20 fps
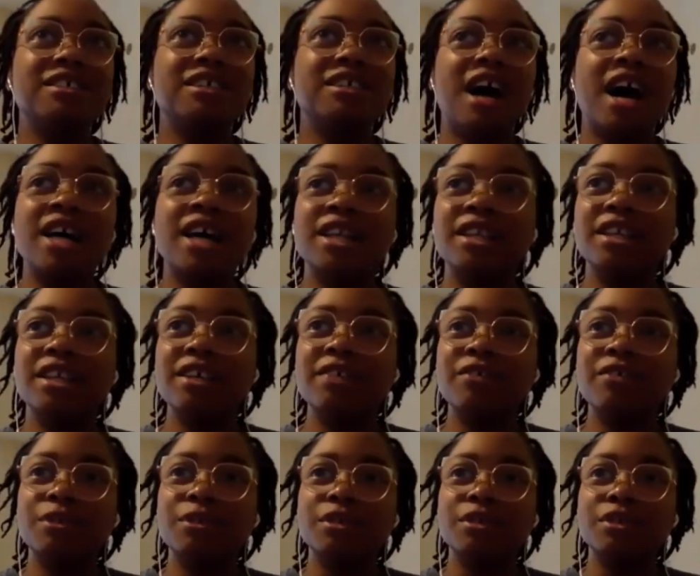I
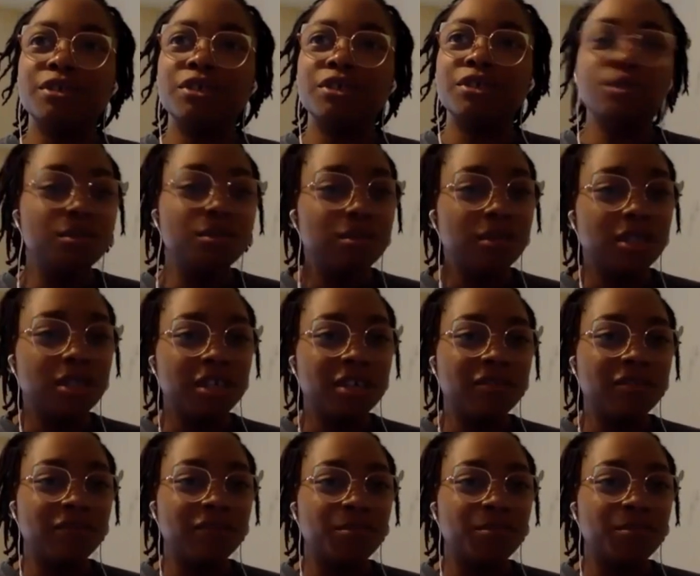lift, or do you lift,